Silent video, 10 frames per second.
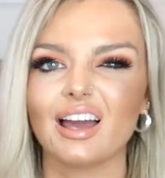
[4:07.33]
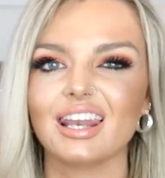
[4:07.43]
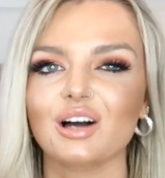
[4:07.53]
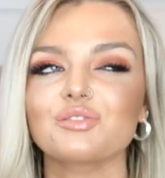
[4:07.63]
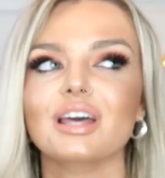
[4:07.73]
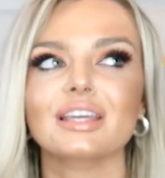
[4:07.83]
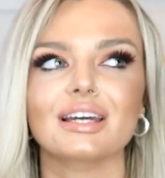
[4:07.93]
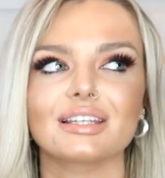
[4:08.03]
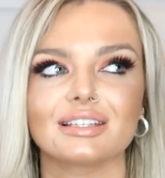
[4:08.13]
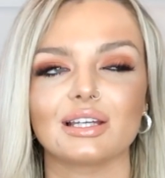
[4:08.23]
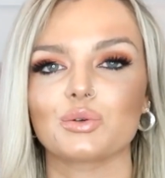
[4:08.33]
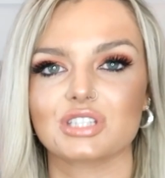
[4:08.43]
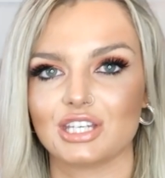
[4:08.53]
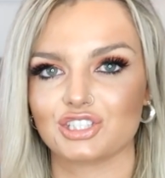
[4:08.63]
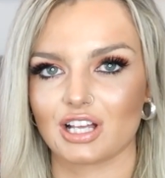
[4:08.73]
I love like little
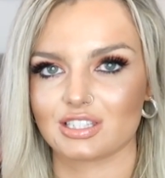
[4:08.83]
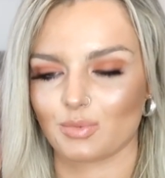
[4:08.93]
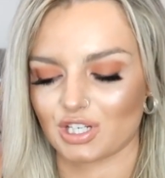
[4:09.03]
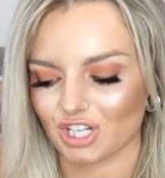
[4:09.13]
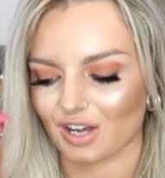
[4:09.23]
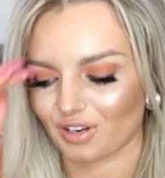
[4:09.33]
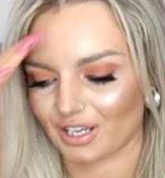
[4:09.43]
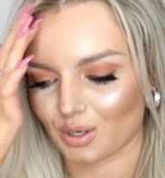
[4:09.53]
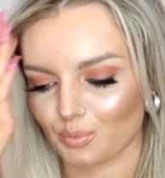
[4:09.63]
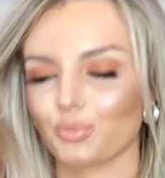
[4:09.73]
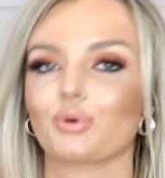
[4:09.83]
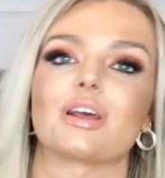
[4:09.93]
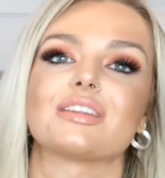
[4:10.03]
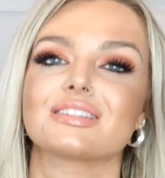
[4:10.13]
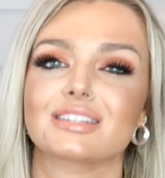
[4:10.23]
t-shirts which have like
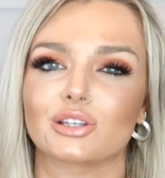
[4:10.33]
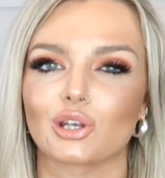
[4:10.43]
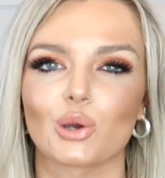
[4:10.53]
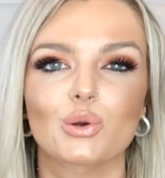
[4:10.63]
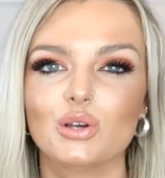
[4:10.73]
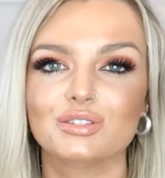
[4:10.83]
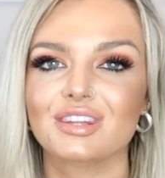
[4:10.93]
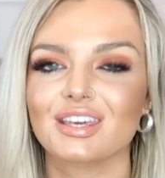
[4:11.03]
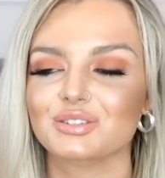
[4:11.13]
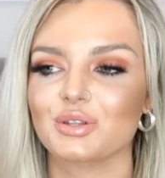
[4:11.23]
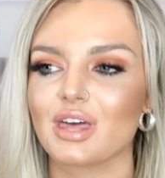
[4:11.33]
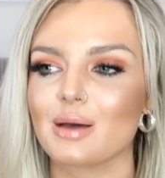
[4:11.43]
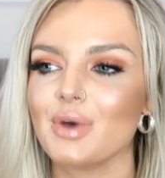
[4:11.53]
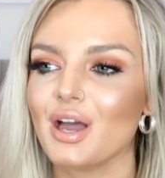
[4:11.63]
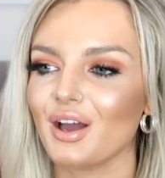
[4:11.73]
prints and logos and things on
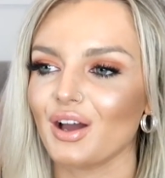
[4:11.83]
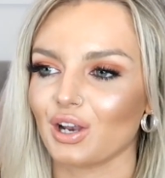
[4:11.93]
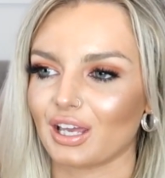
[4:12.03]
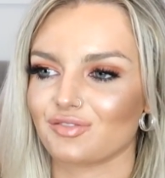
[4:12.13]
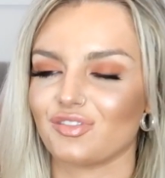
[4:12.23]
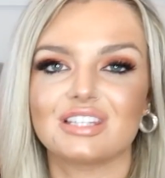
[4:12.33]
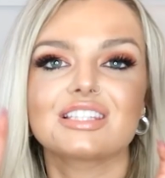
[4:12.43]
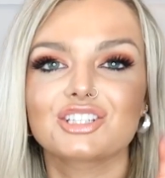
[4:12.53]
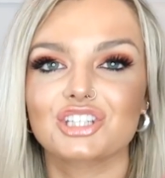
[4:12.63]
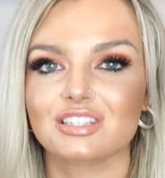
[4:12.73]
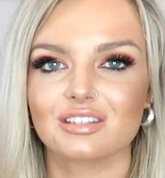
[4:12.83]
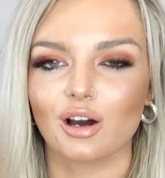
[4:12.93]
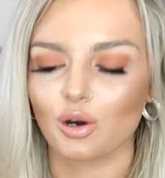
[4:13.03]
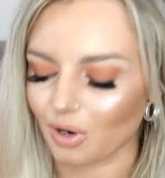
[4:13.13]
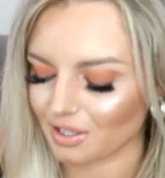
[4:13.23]
them, like vintagey
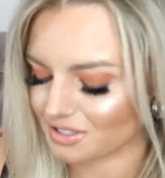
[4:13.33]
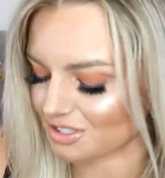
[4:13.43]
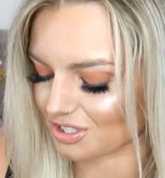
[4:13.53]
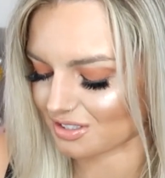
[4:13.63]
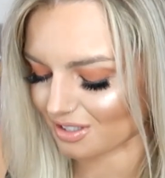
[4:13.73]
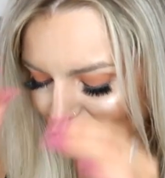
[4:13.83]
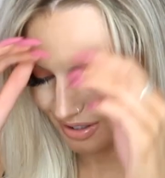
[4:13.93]
style ones, just